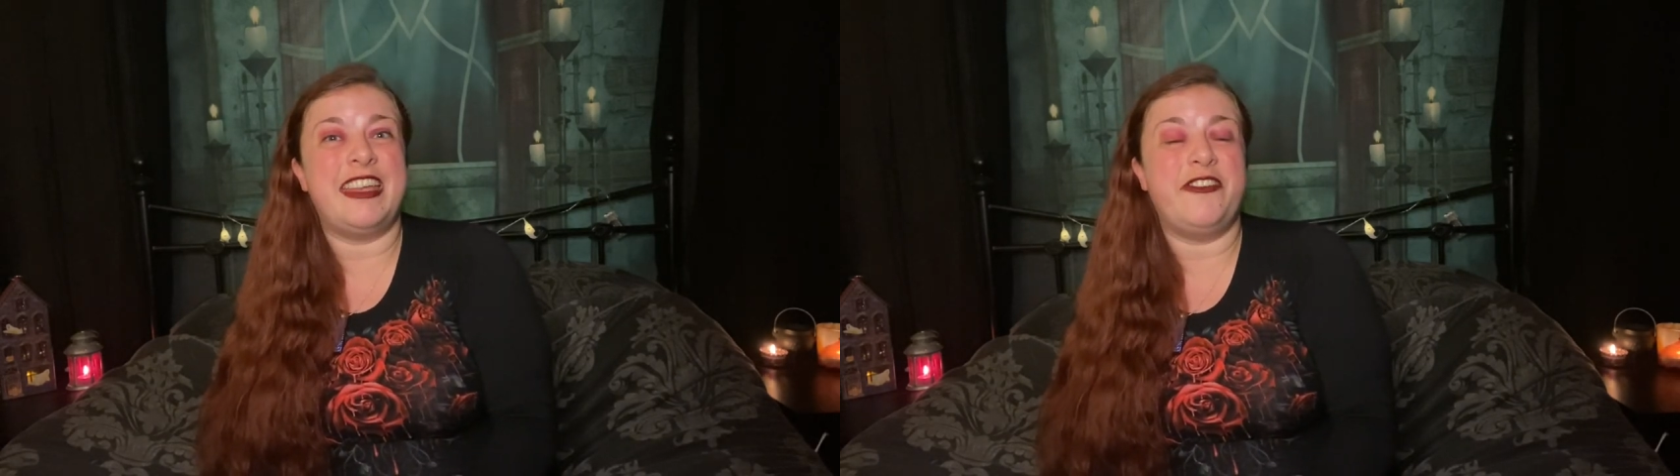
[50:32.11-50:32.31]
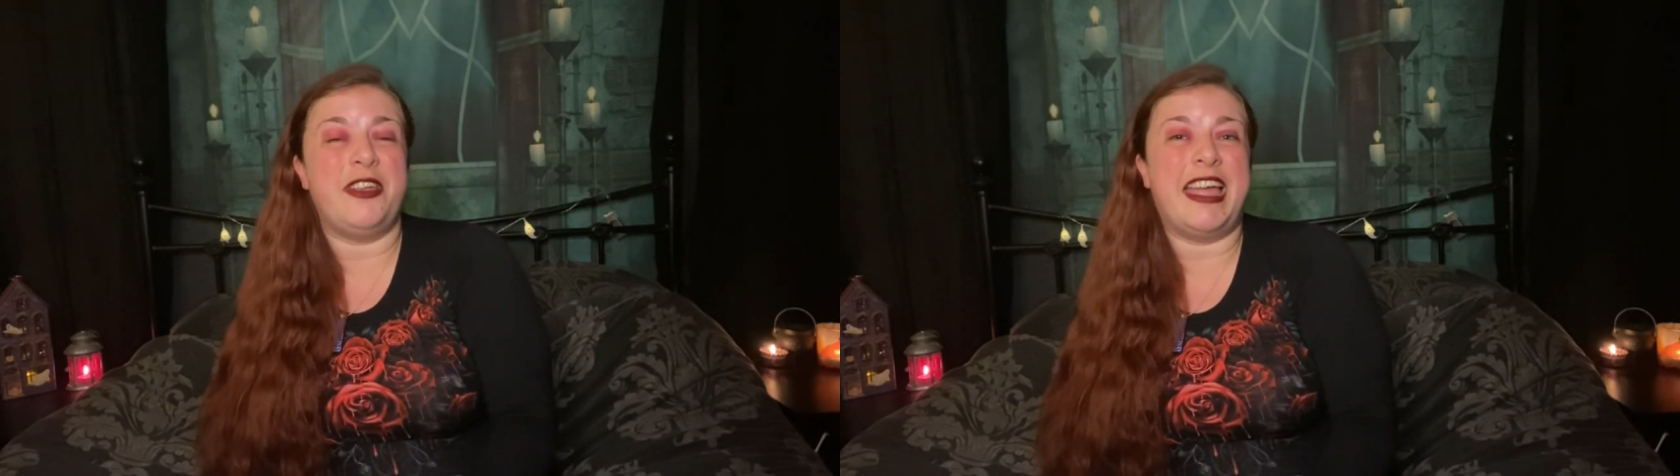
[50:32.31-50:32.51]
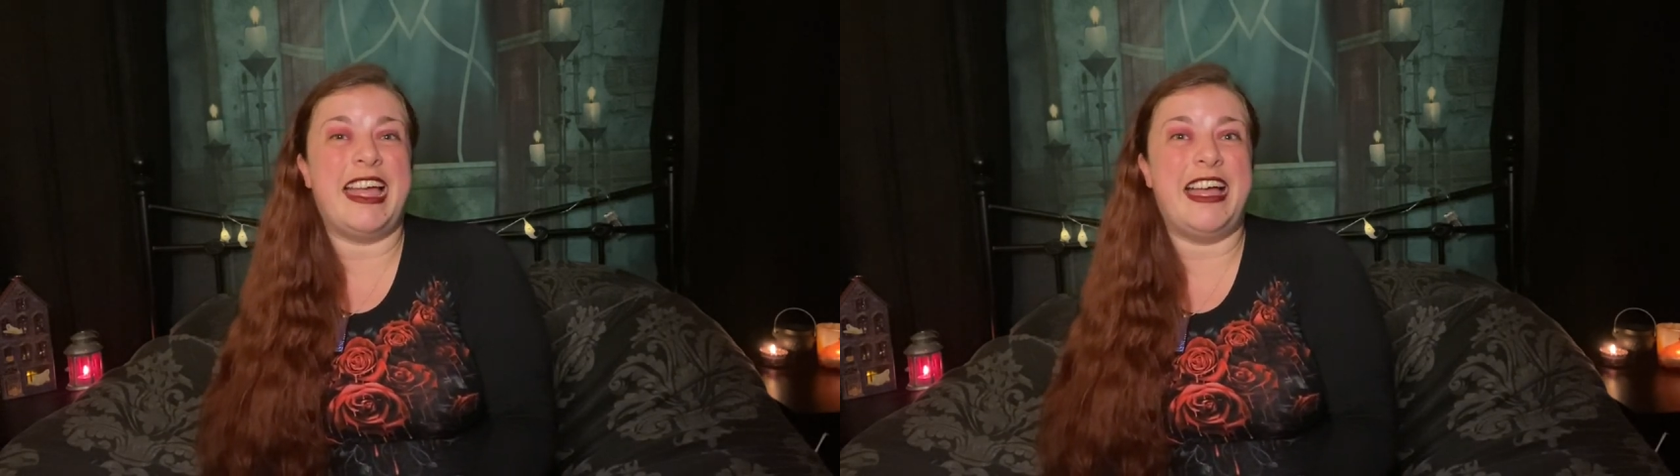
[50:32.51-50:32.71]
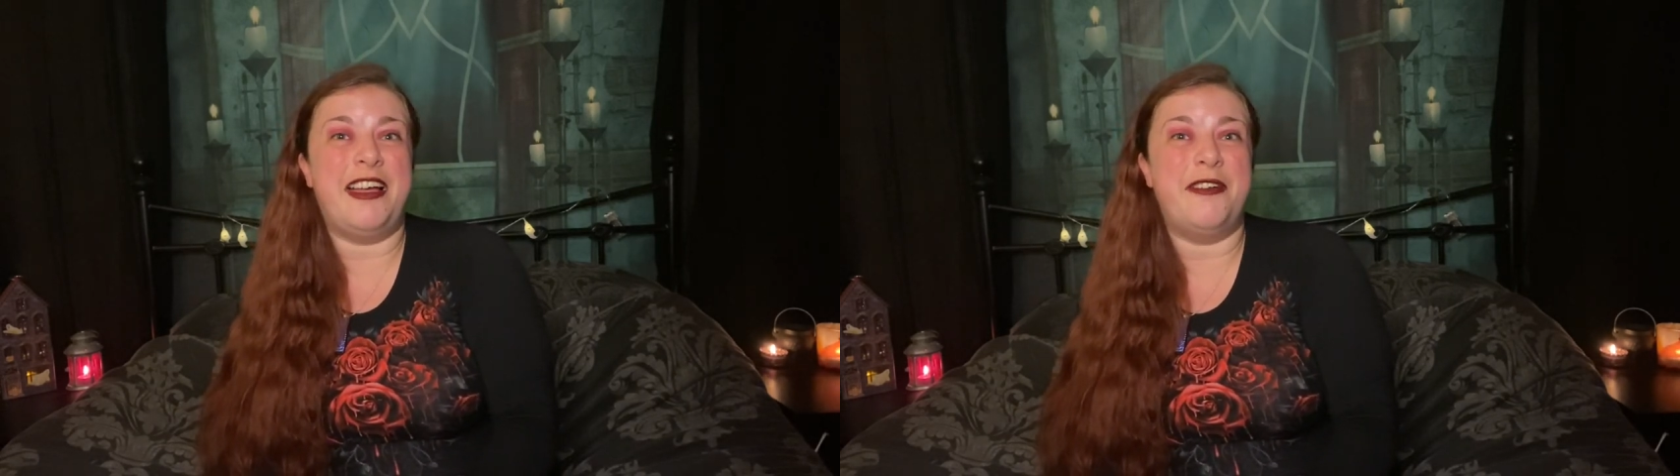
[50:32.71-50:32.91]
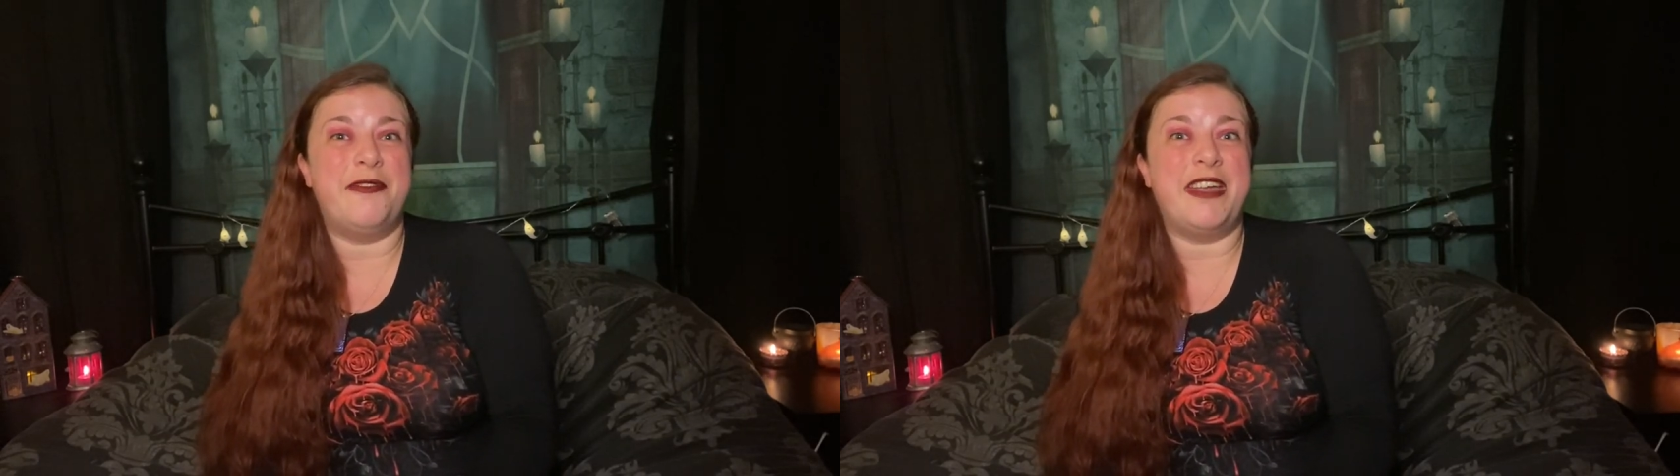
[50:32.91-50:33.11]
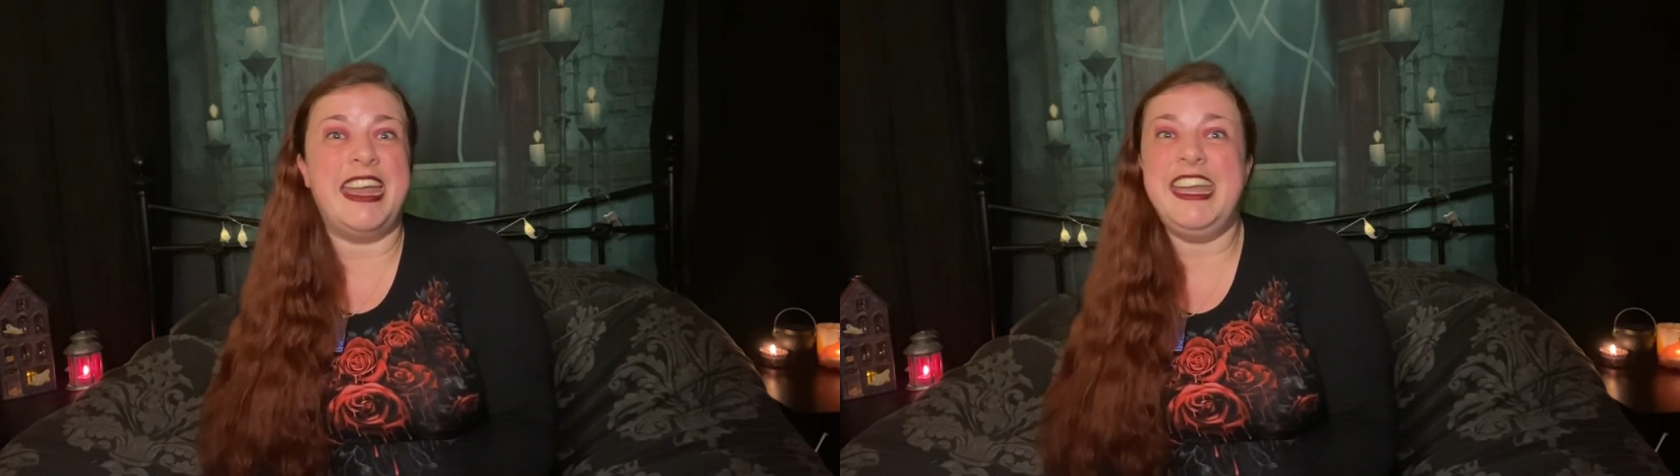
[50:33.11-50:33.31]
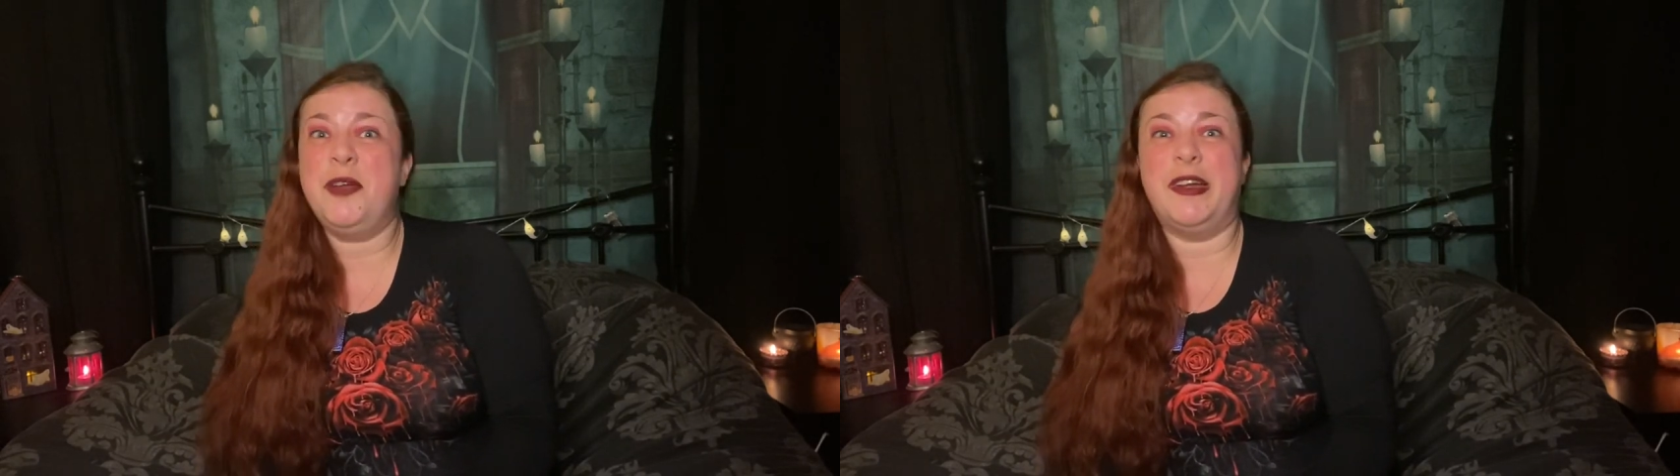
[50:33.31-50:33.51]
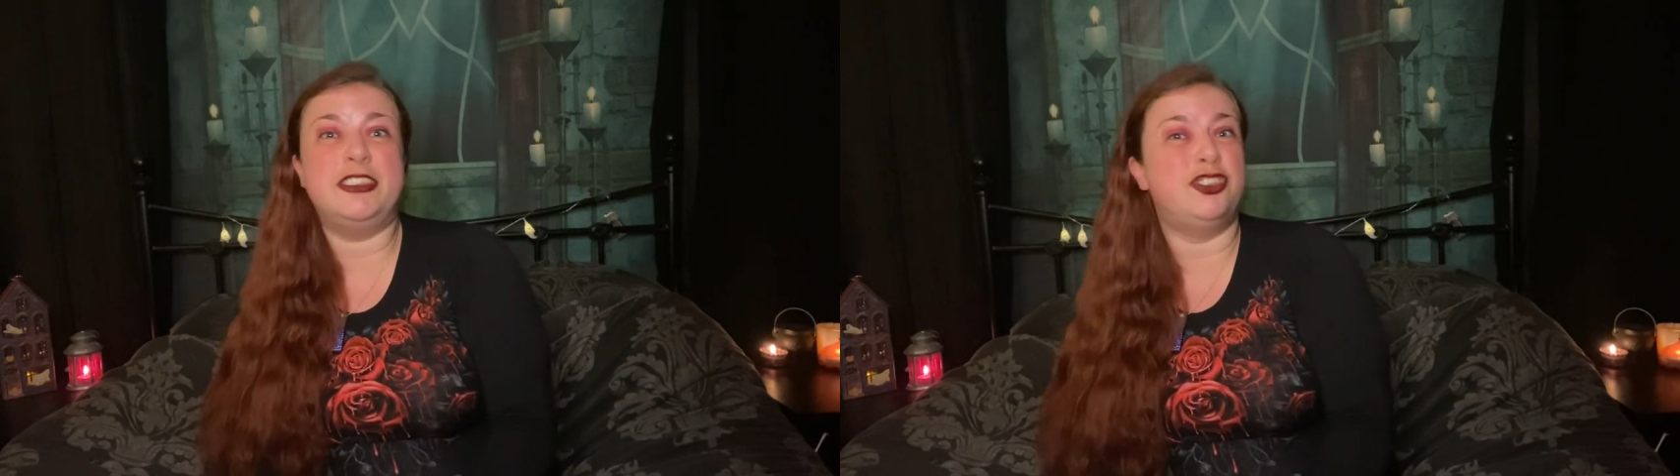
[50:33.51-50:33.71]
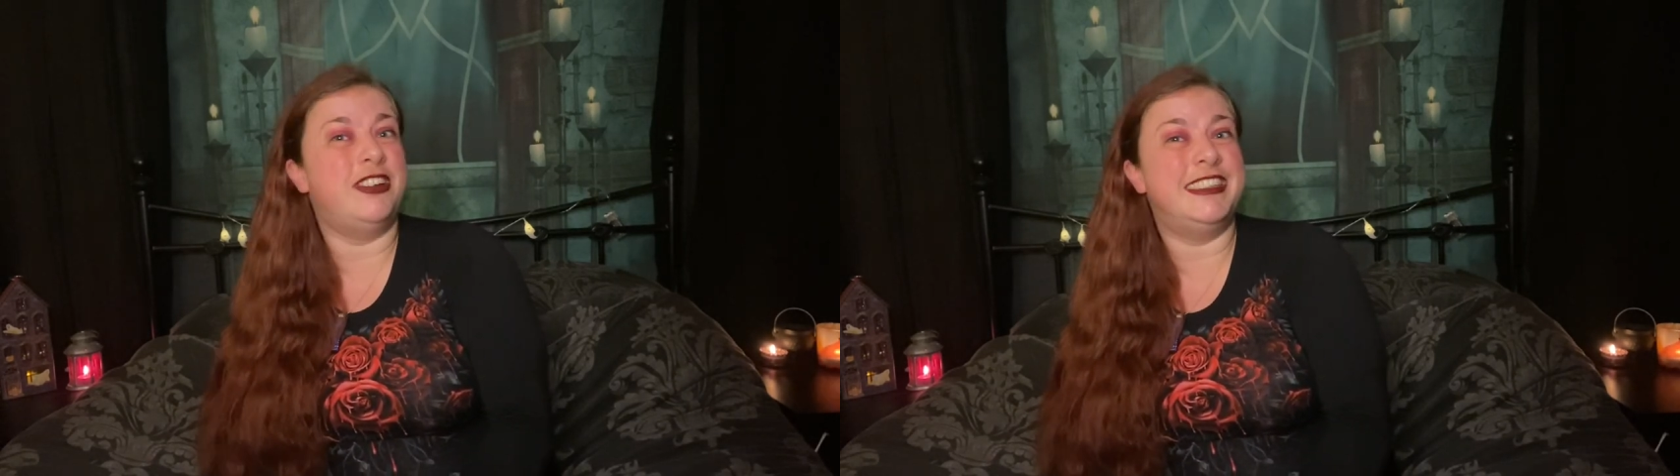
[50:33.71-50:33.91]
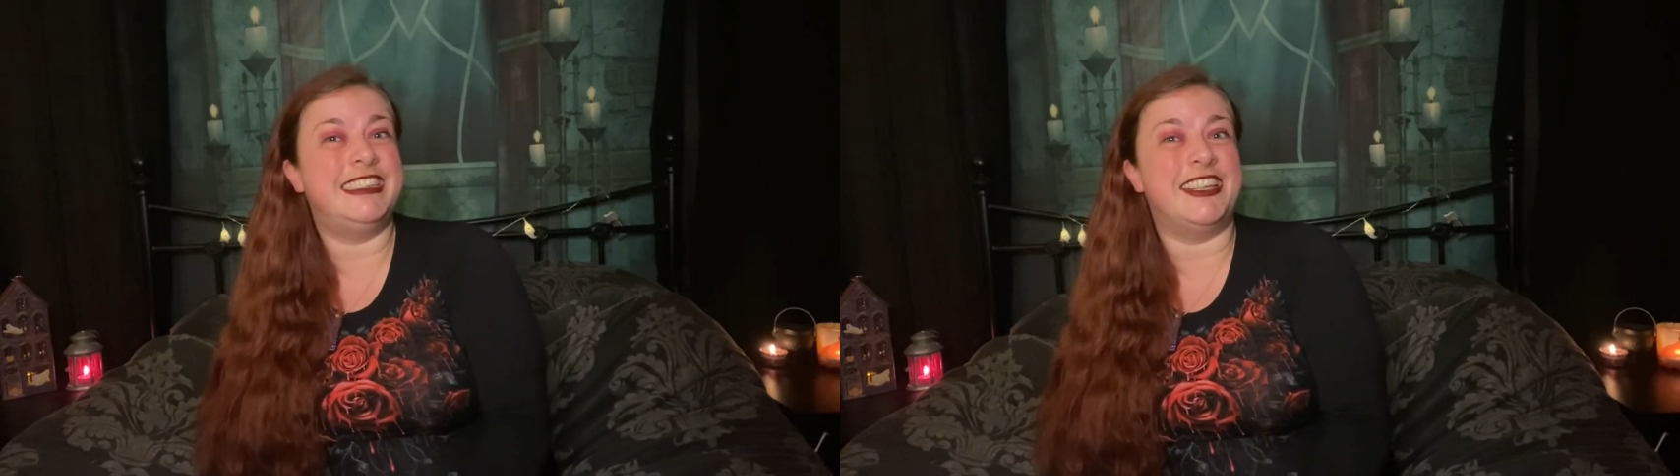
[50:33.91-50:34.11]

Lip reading: If you have any questions